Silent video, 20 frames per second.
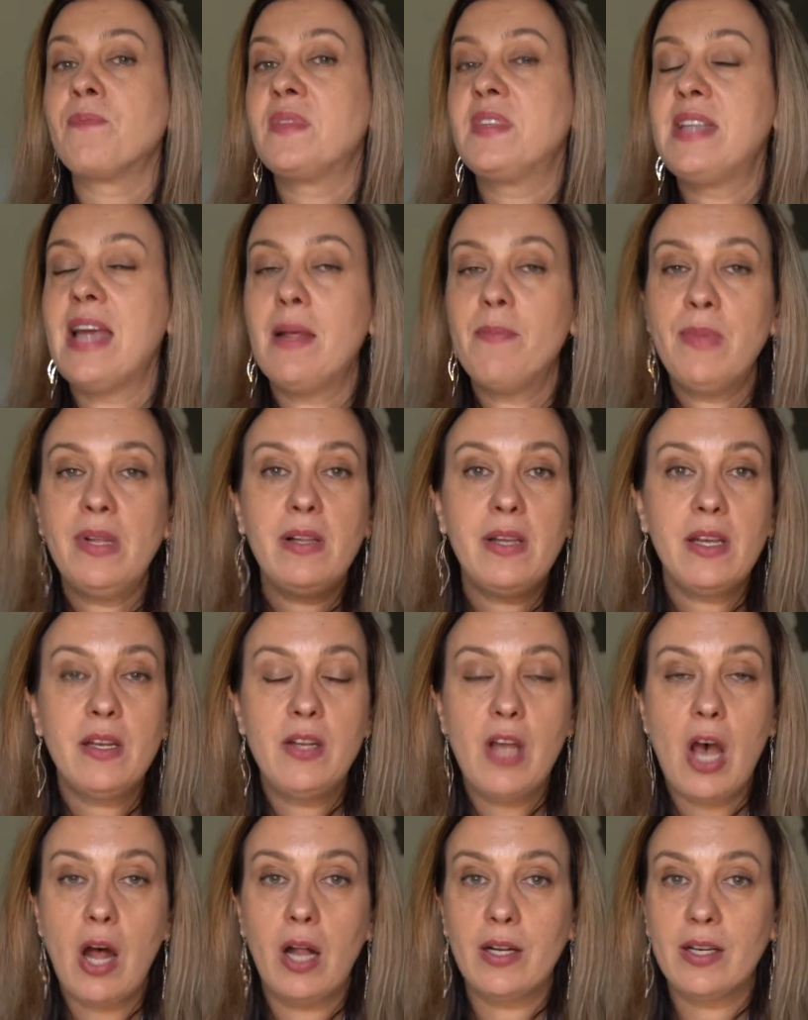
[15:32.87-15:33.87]
$10 million
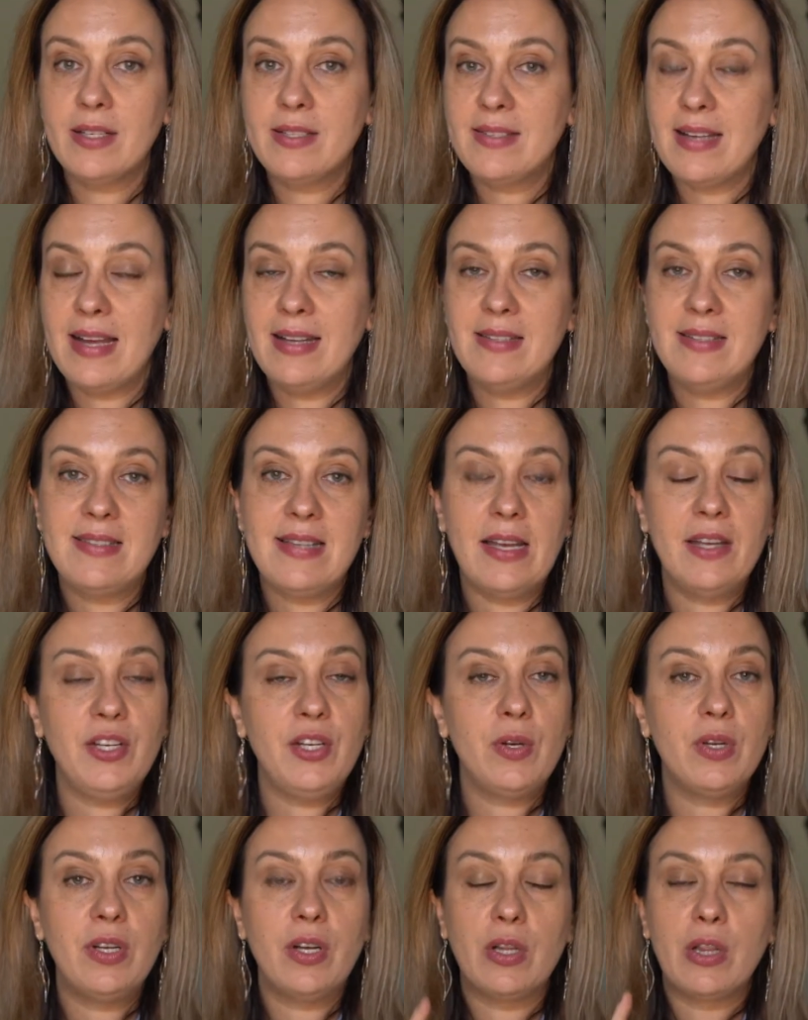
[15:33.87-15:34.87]
and send
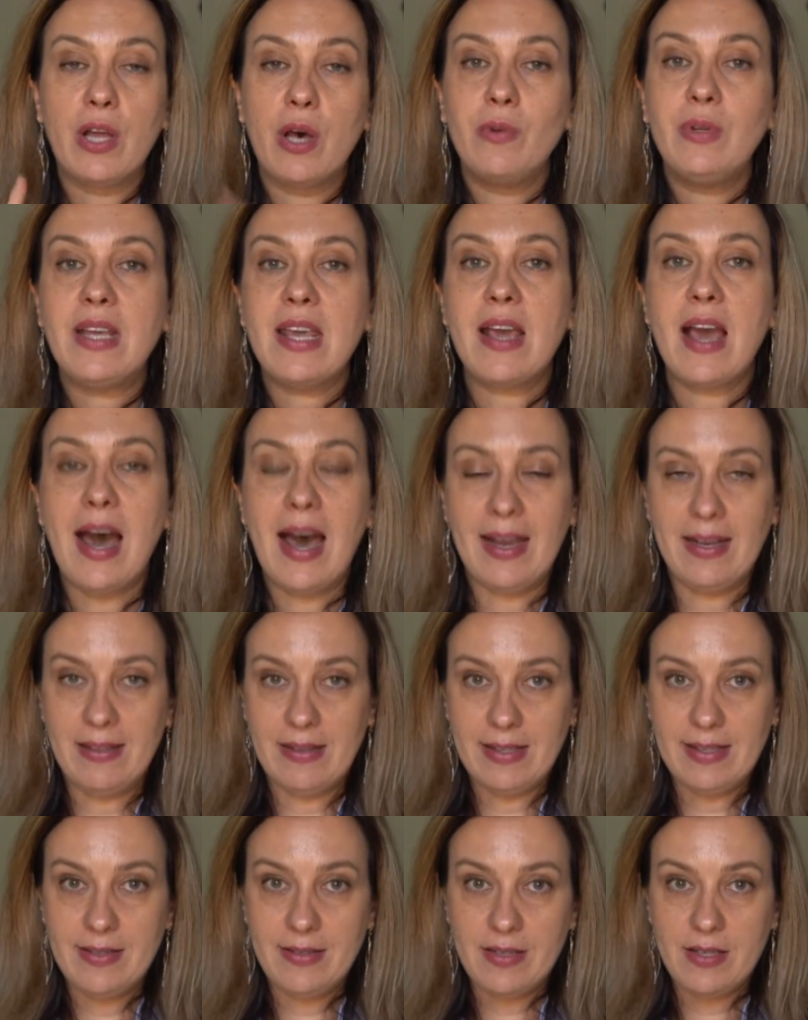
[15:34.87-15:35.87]
you on a lonely
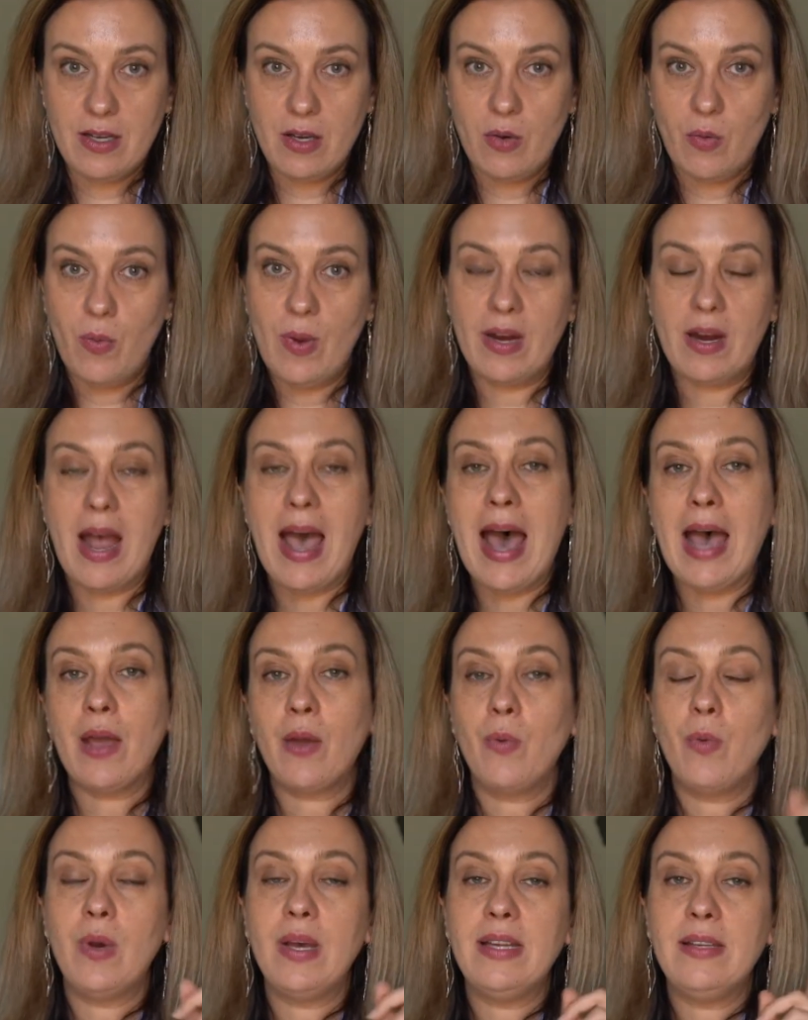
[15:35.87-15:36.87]
island where I
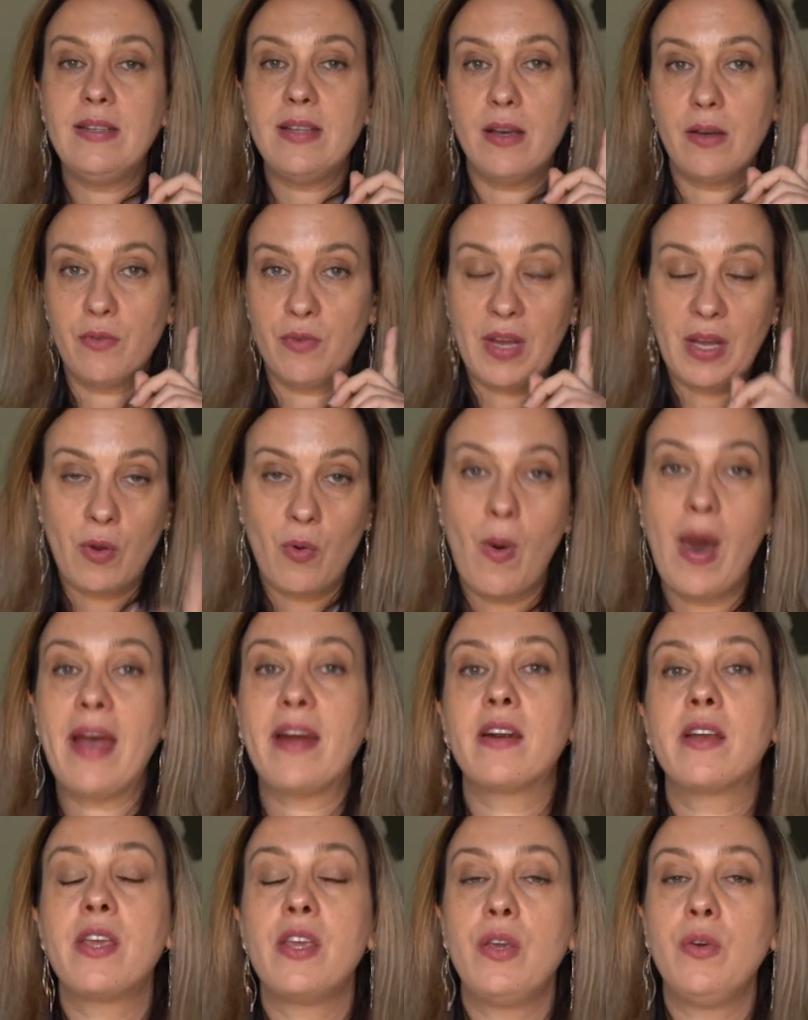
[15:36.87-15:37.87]
would
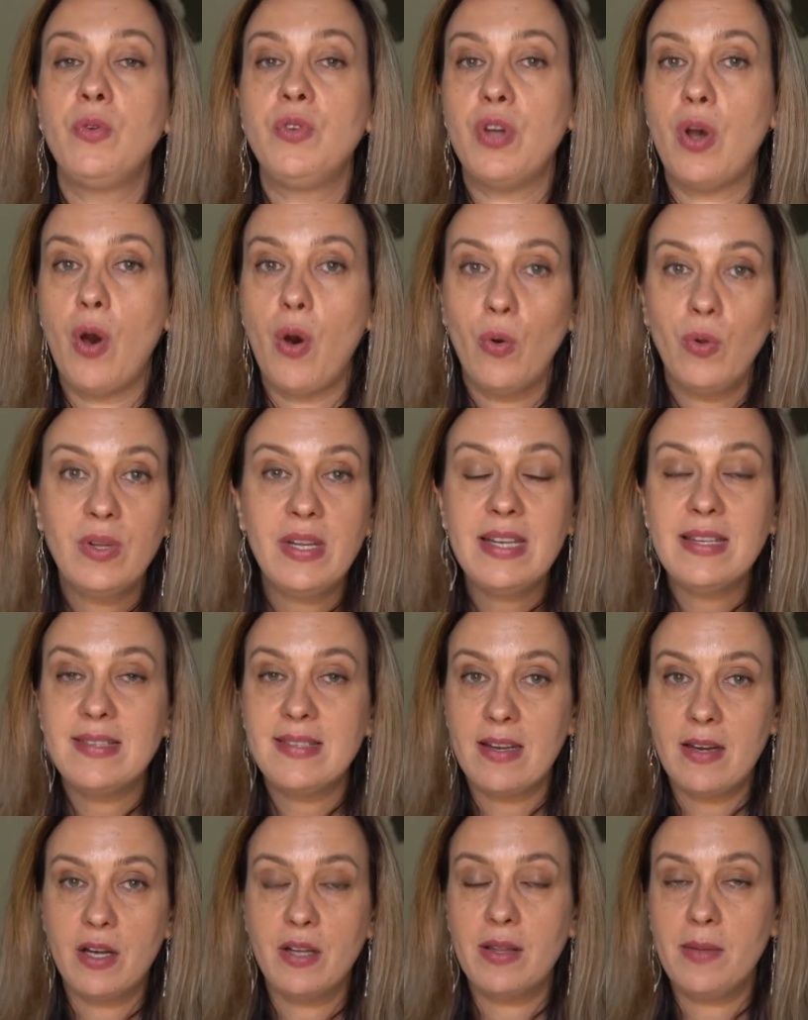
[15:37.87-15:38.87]
require you to only
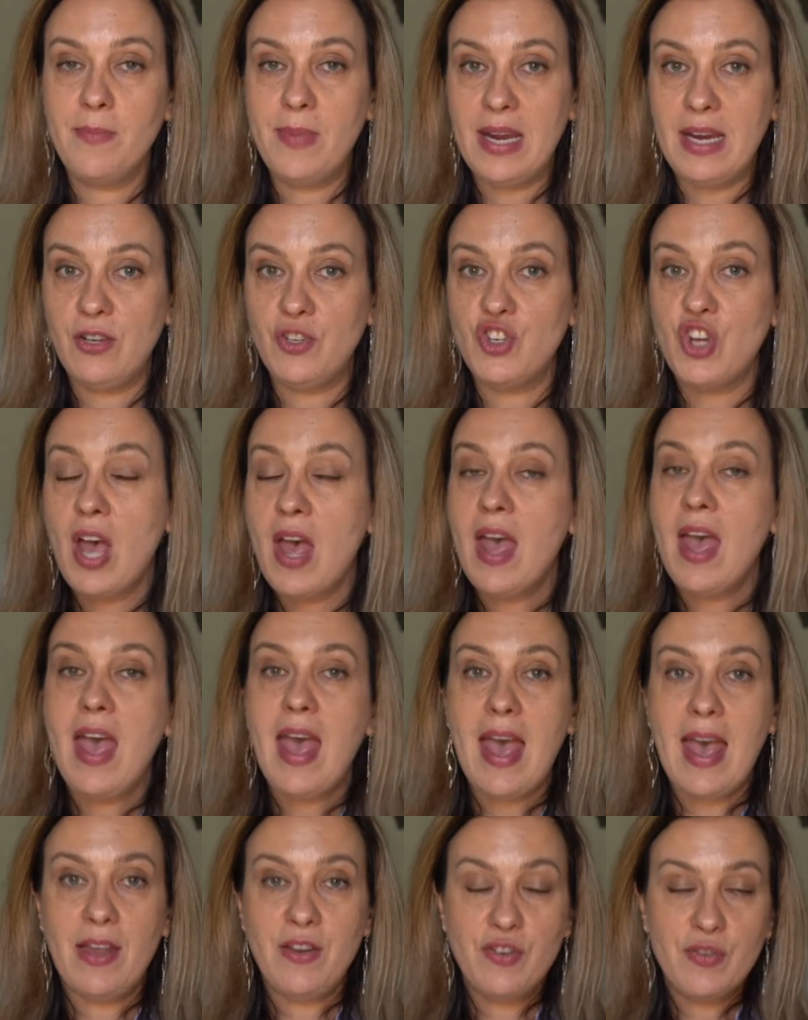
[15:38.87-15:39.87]
sit on the beach
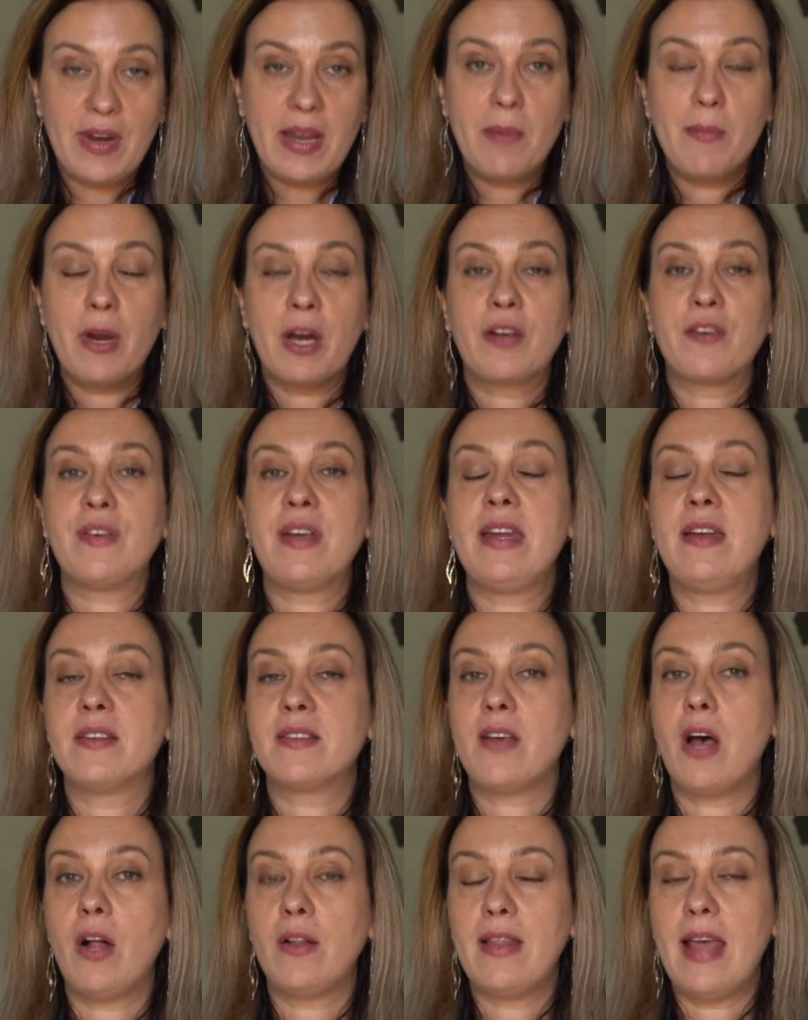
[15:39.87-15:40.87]
and drink
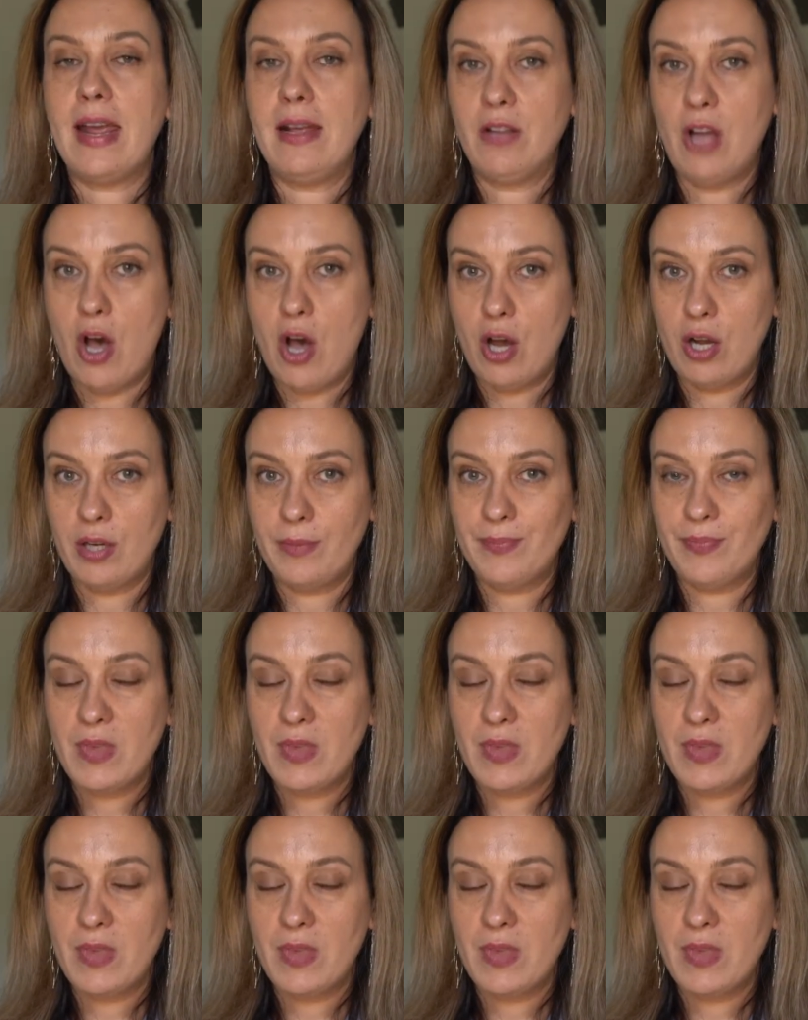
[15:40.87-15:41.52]
margaritas all day long